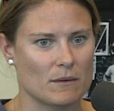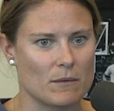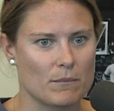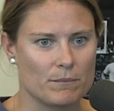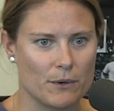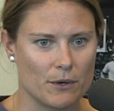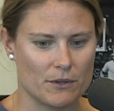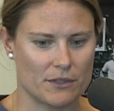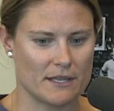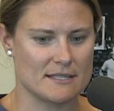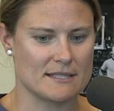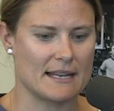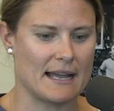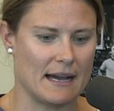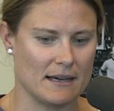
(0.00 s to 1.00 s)
both as
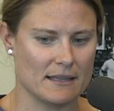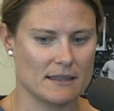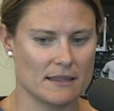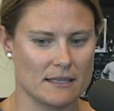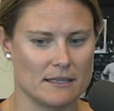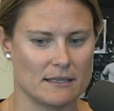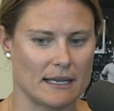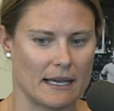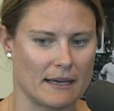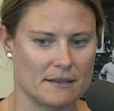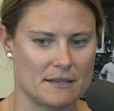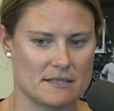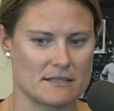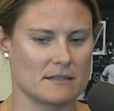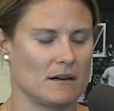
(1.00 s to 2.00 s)
an athlete
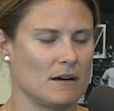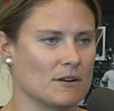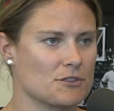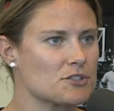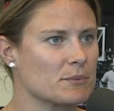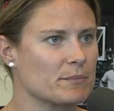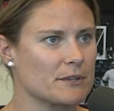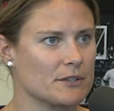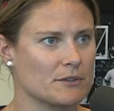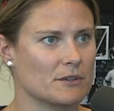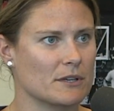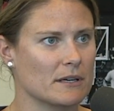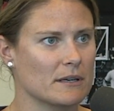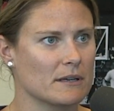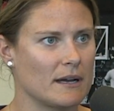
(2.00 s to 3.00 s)
and as an
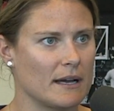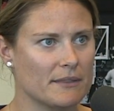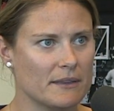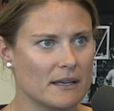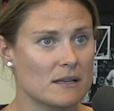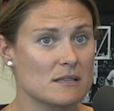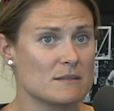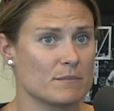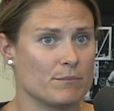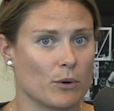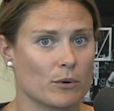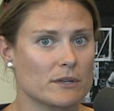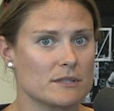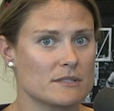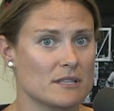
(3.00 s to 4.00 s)
entrepreneur, I think it's
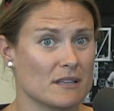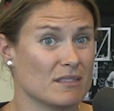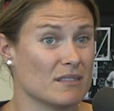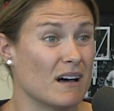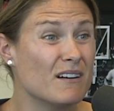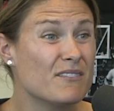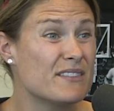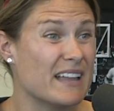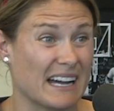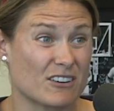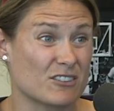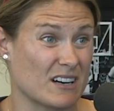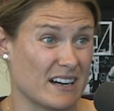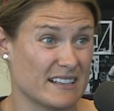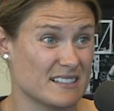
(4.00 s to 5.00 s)
important to love that
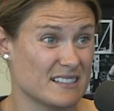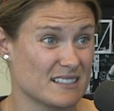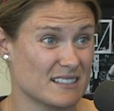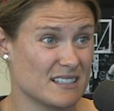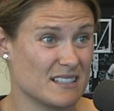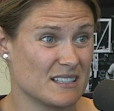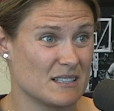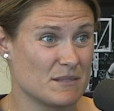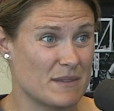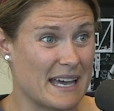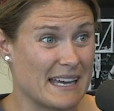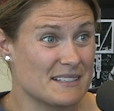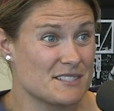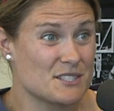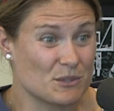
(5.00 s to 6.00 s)
grind
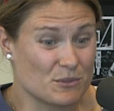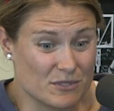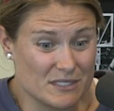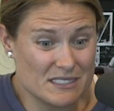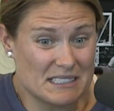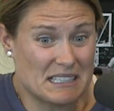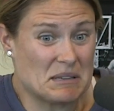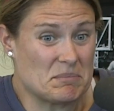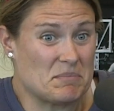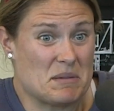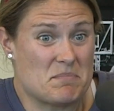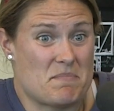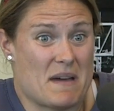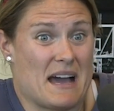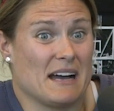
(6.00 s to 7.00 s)
and to really be
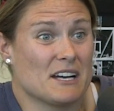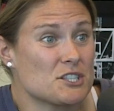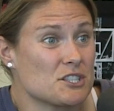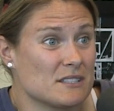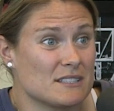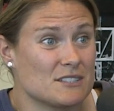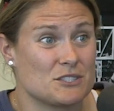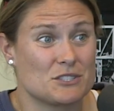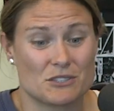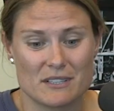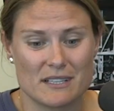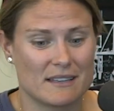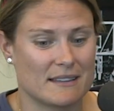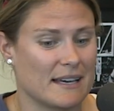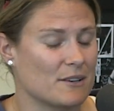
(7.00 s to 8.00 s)
passionate
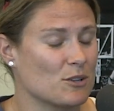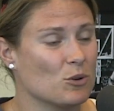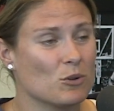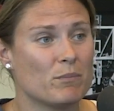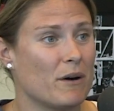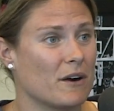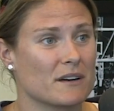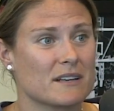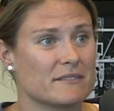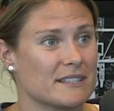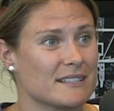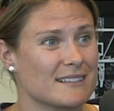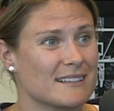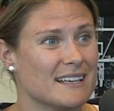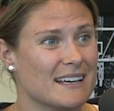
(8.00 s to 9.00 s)
during that whole part of
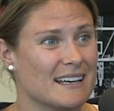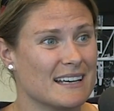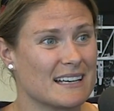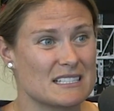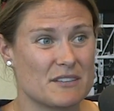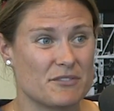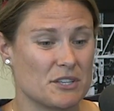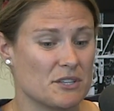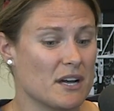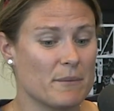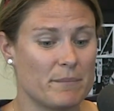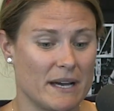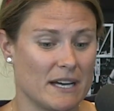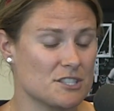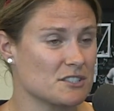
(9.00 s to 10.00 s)
it. Because if you're
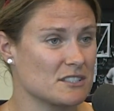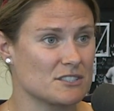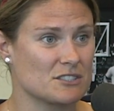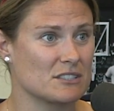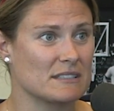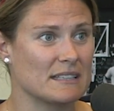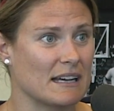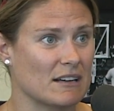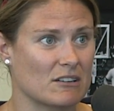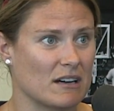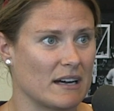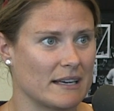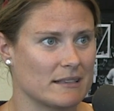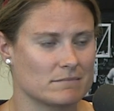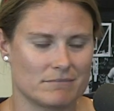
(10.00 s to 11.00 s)
not passionate during that
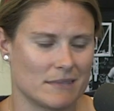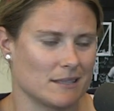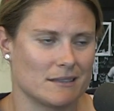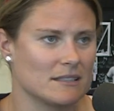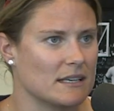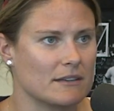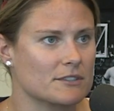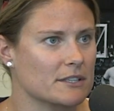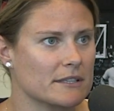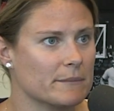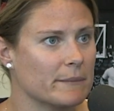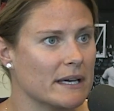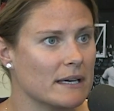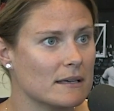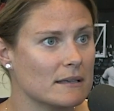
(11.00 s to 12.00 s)
grind, eh, you're never going to make